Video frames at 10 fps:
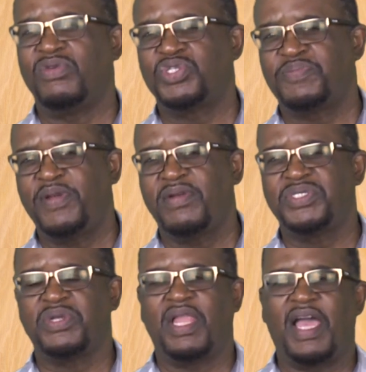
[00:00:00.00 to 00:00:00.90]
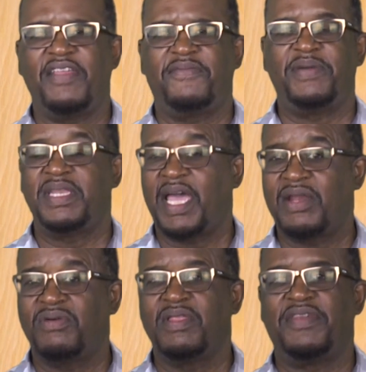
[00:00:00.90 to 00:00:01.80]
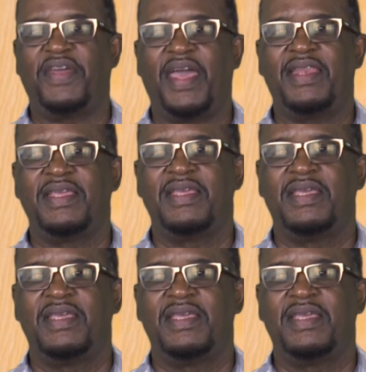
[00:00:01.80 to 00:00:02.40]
your spiritual life, but not only that,